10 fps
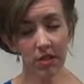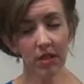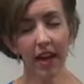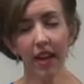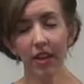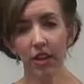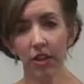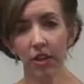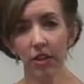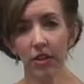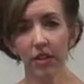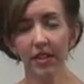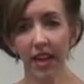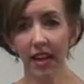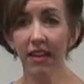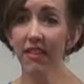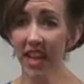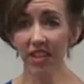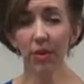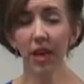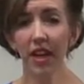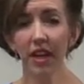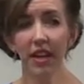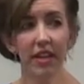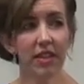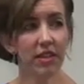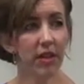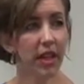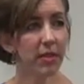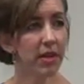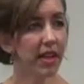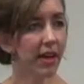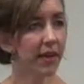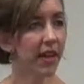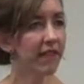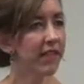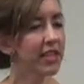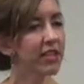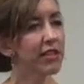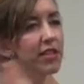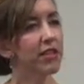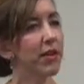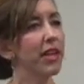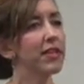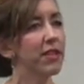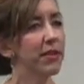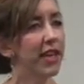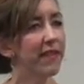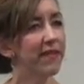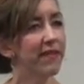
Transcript: do that, you're saying that that's okay. It's okay to be that way. It's okay, it's too late.